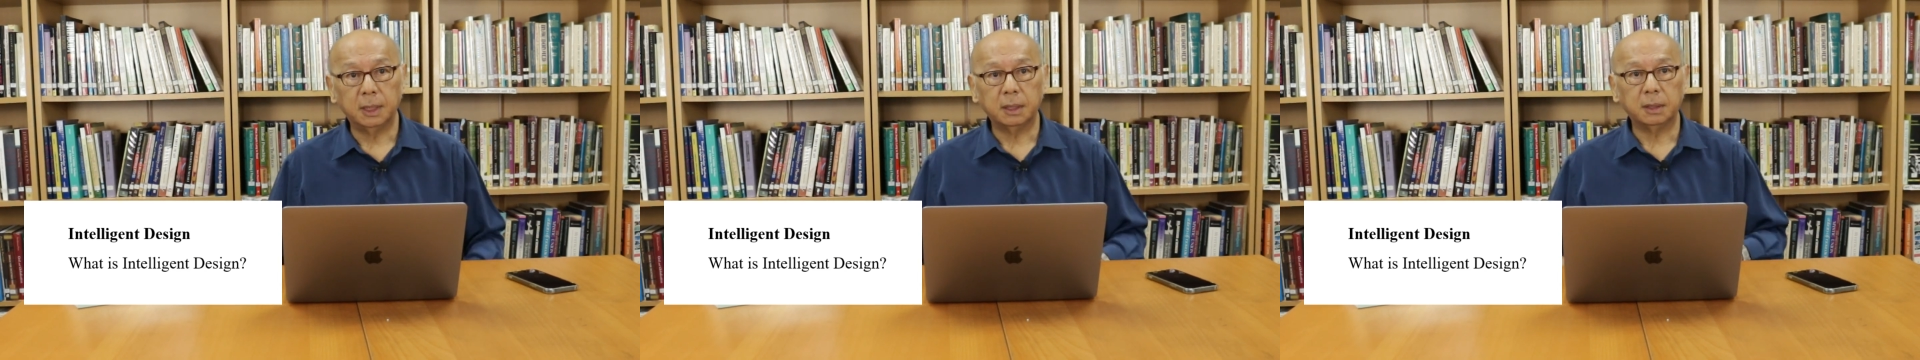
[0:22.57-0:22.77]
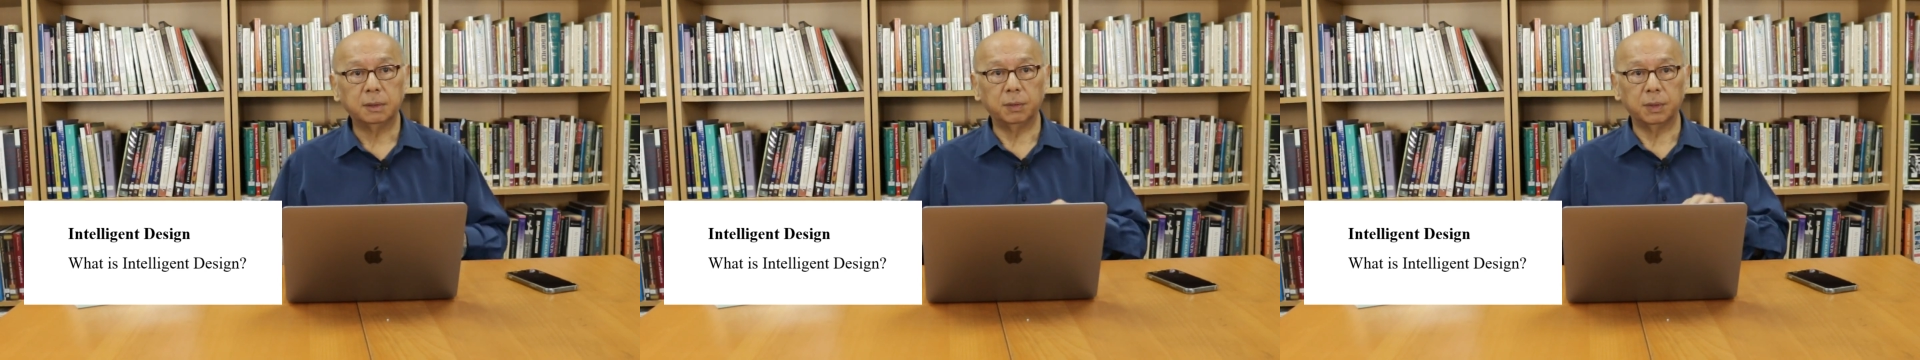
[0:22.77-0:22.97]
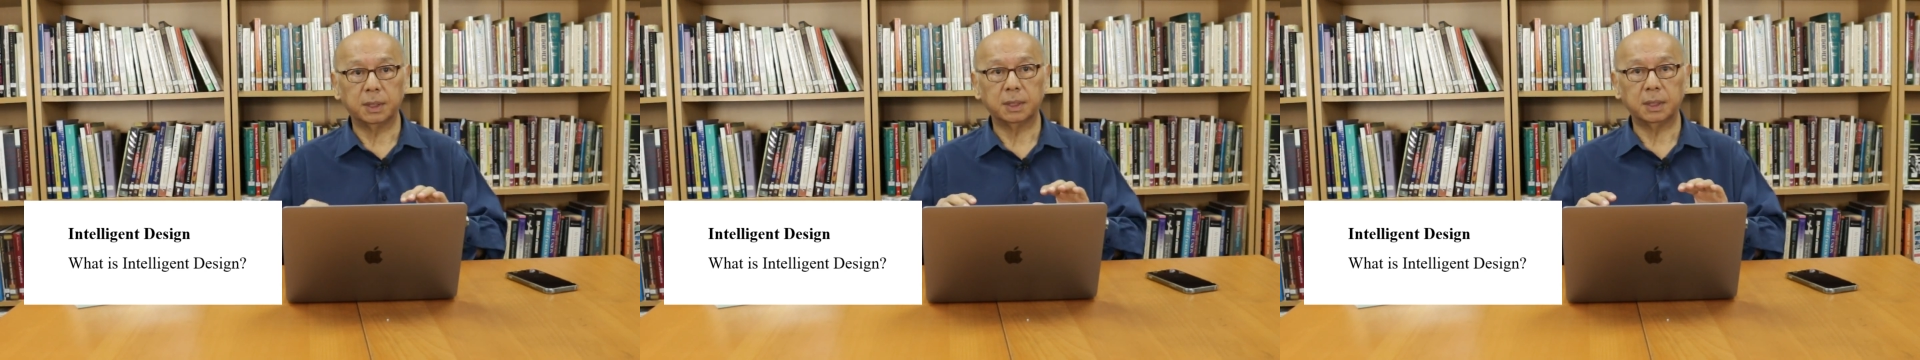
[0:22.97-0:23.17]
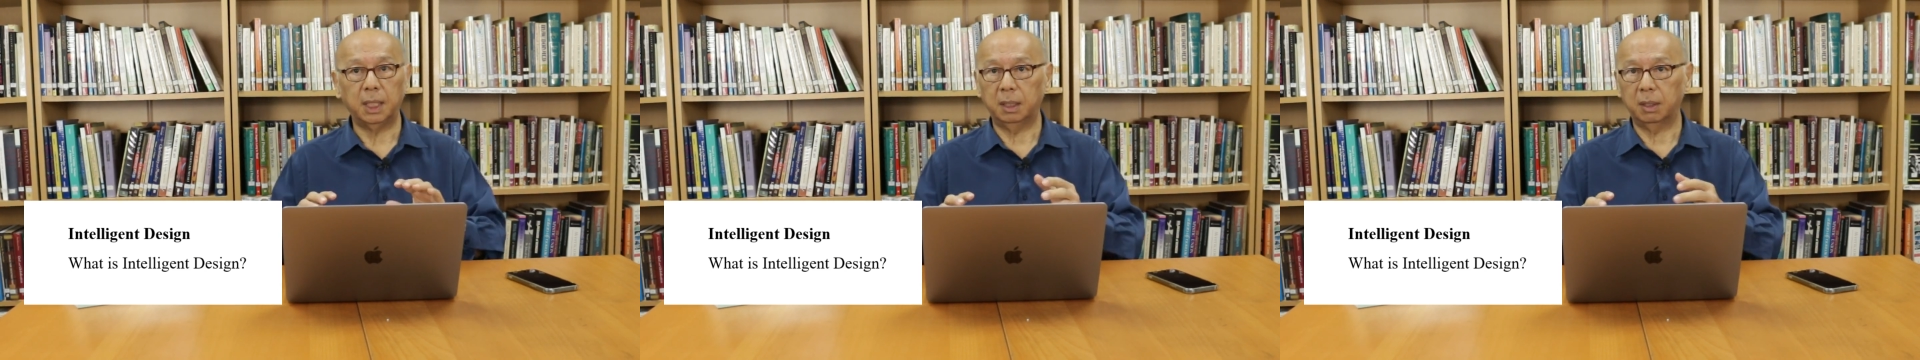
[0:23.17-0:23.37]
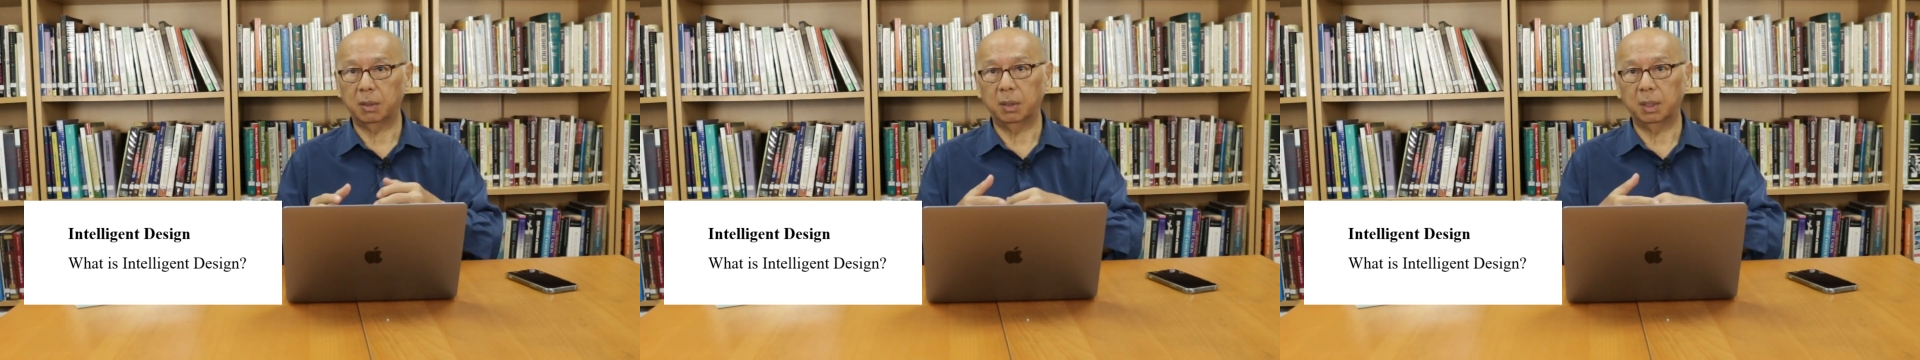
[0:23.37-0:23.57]
just to
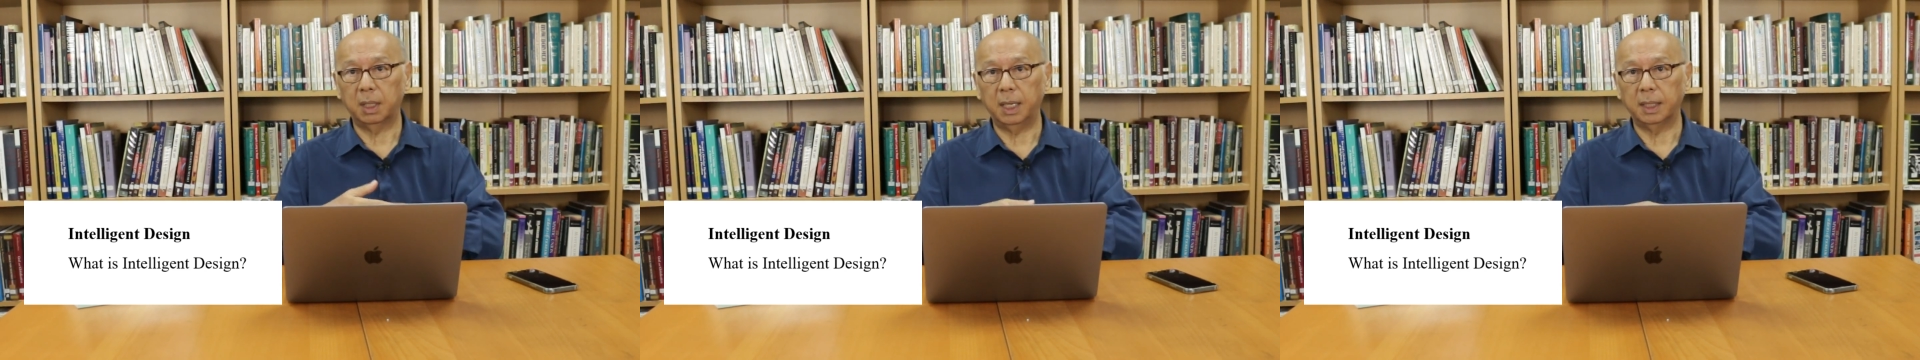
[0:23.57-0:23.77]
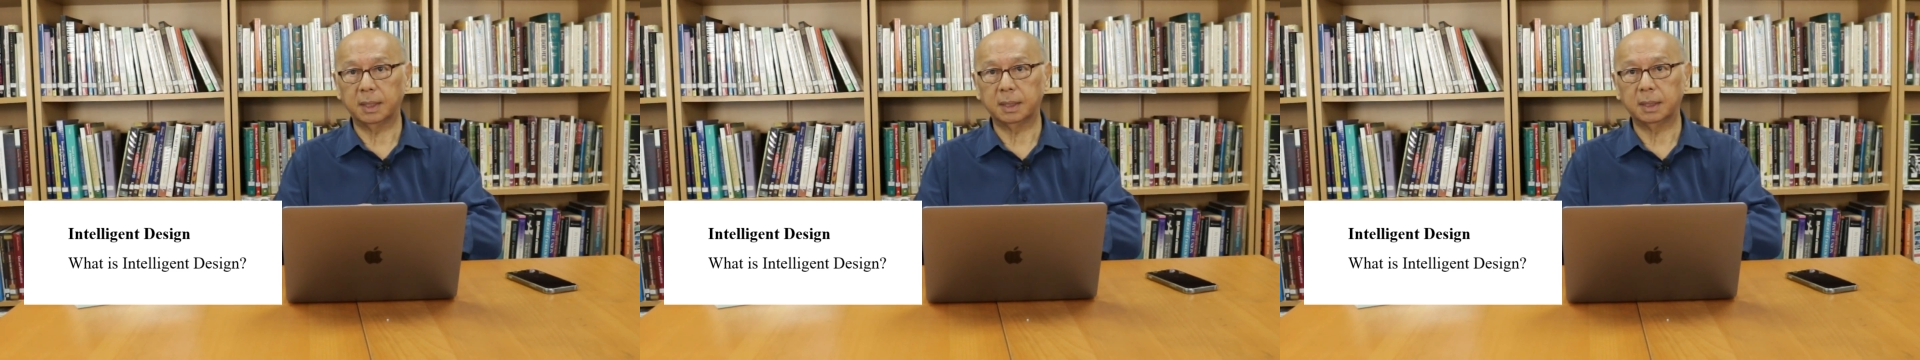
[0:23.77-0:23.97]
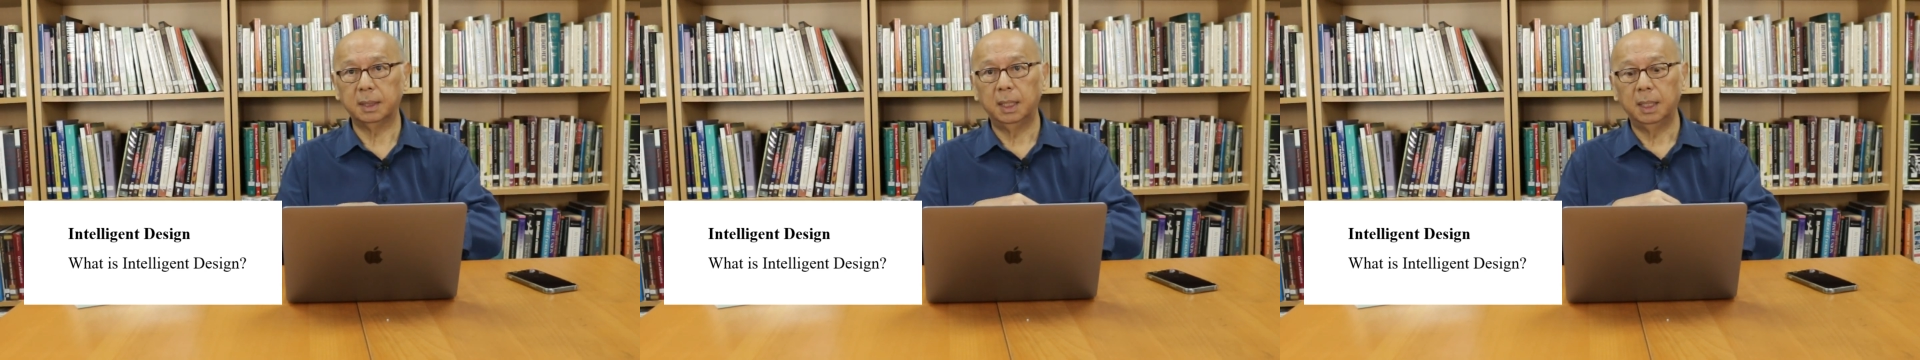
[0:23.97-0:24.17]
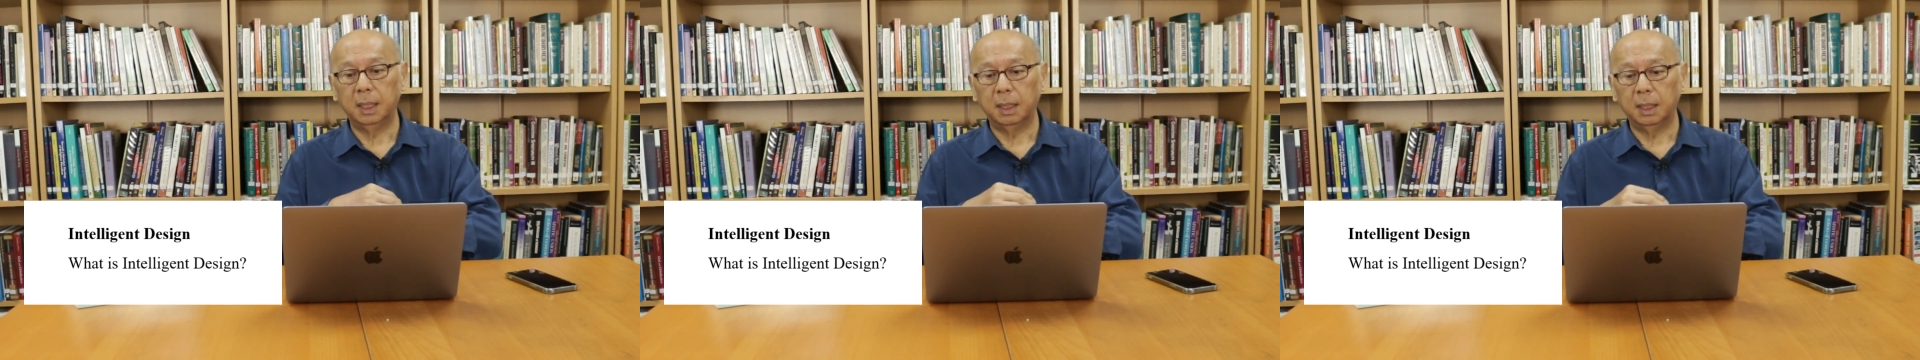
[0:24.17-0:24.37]
set the context,